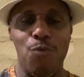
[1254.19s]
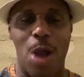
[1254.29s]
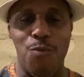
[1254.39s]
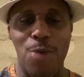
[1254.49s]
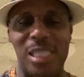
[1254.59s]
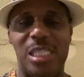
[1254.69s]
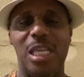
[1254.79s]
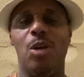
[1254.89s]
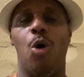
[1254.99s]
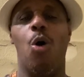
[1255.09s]

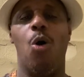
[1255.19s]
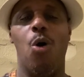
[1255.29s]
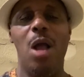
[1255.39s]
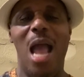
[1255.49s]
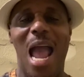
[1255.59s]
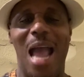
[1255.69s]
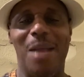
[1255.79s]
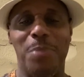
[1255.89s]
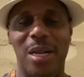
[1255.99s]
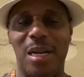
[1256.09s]
arrested or
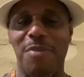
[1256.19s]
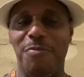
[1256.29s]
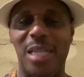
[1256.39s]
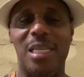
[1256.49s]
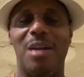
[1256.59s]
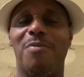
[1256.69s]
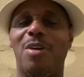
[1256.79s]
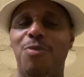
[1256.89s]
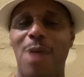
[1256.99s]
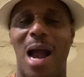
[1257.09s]
had been convicted of a
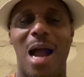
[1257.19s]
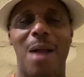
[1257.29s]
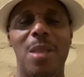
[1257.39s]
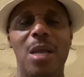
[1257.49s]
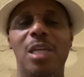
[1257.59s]
crime,